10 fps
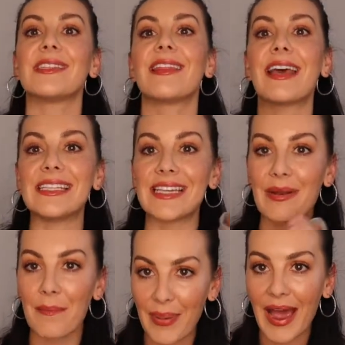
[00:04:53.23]
then they send
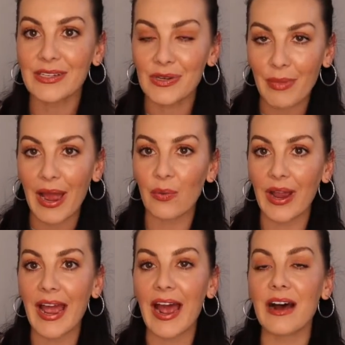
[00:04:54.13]
it back to my
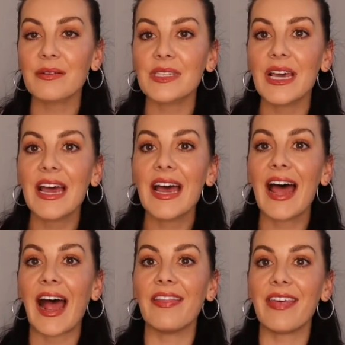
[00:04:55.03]
warehouse,
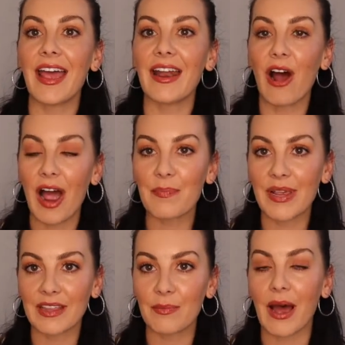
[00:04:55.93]
and then I
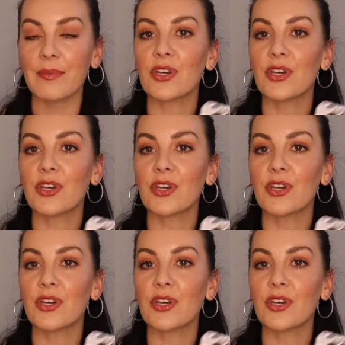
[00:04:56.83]
pick them up.